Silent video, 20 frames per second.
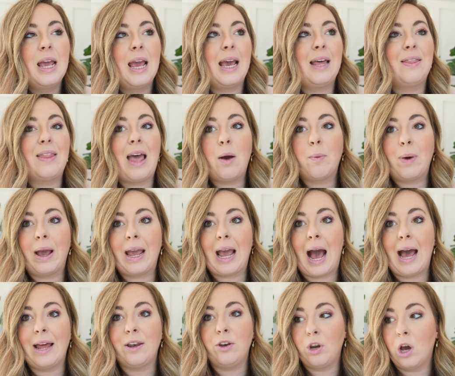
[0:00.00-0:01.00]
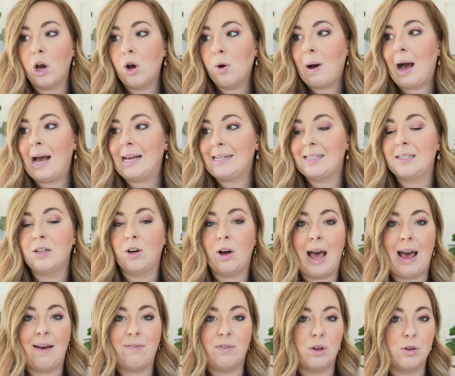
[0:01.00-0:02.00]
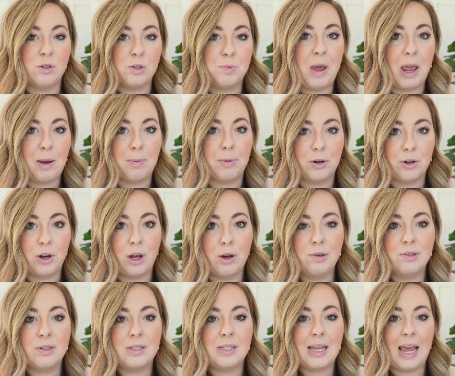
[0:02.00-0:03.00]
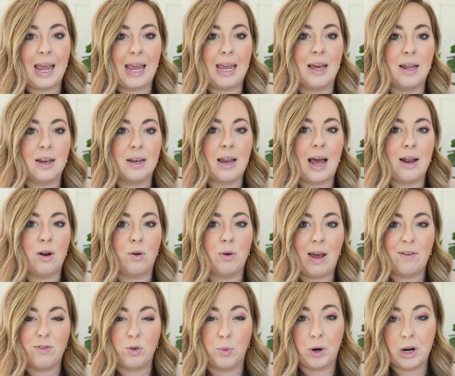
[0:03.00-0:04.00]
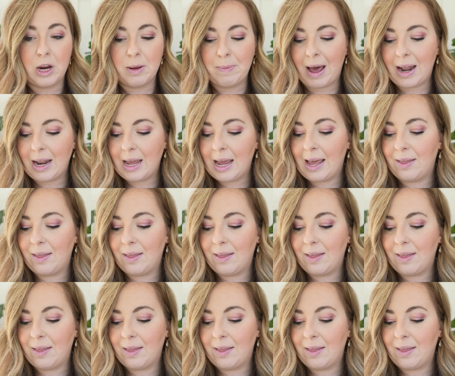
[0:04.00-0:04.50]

and that way I know I still have those paper notes and I don't have to worry about it.